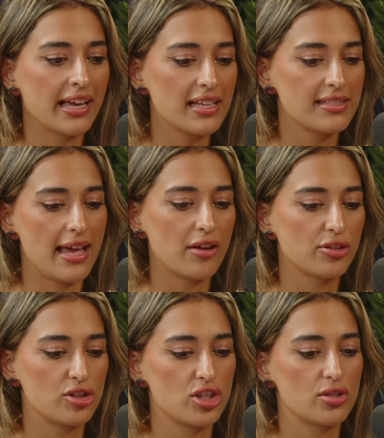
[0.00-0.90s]
guess now
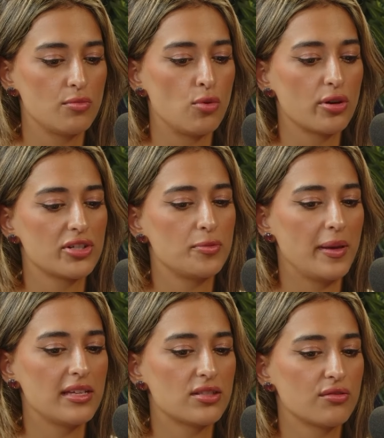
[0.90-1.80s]
there's just more
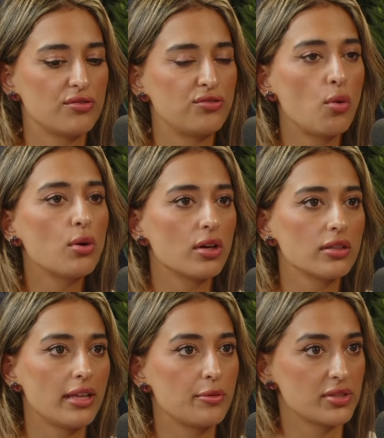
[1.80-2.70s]
space for,
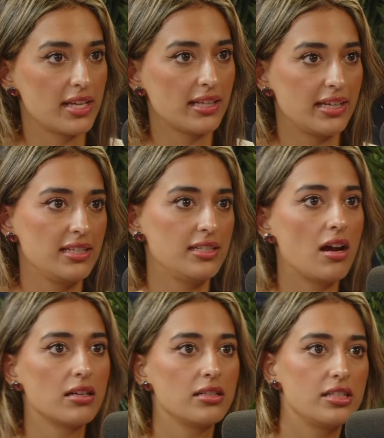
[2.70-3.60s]
like we're saying, like
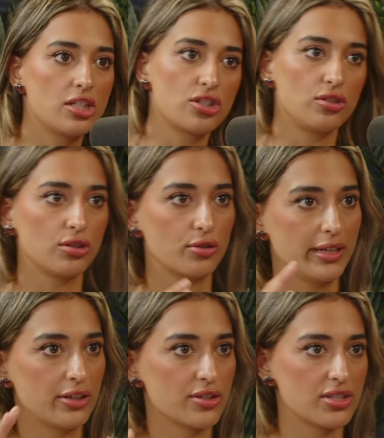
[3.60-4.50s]
young digital
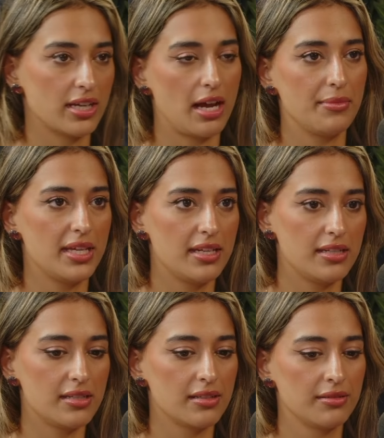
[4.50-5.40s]
creators to come in
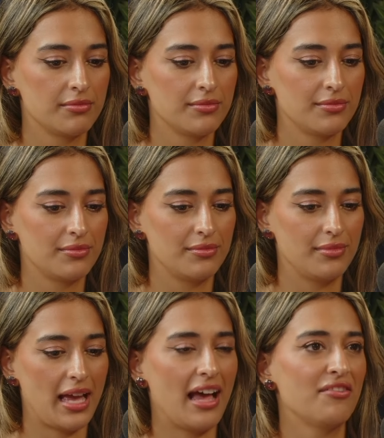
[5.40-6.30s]
and
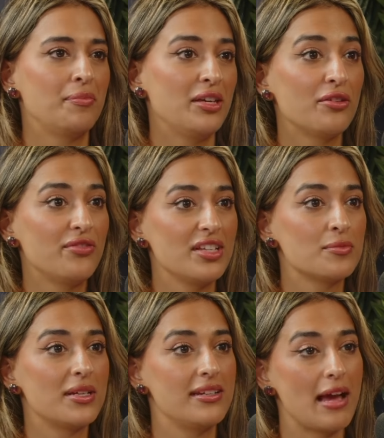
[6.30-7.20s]
have POVs,
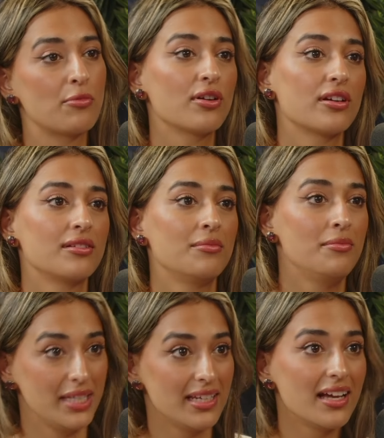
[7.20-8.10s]
but network
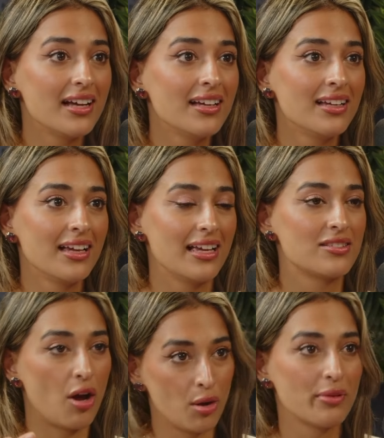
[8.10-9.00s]
media is
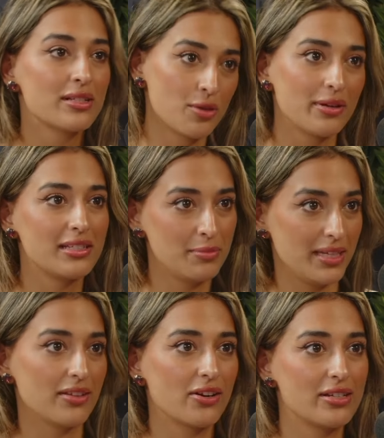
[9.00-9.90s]
always going to be
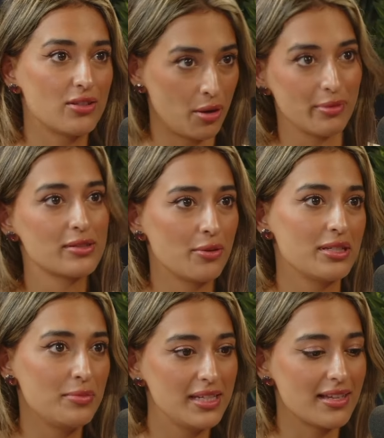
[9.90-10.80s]
there and is always going
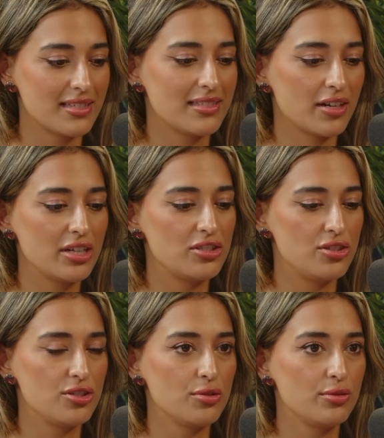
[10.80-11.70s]
to be necessary to
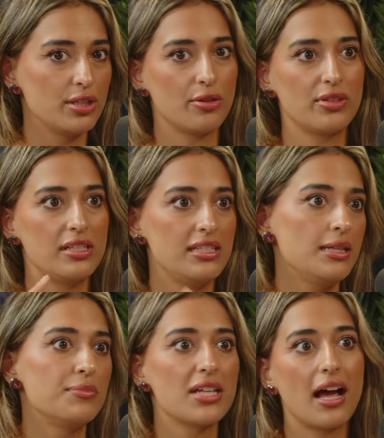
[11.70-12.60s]
do, you know, the
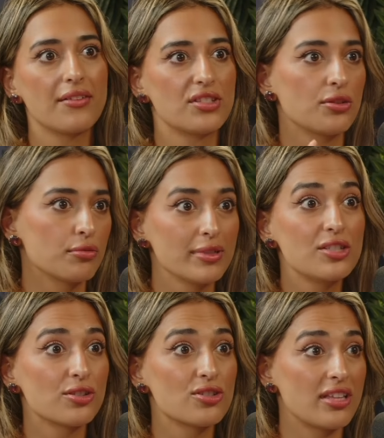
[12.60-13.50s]
deep dives and the research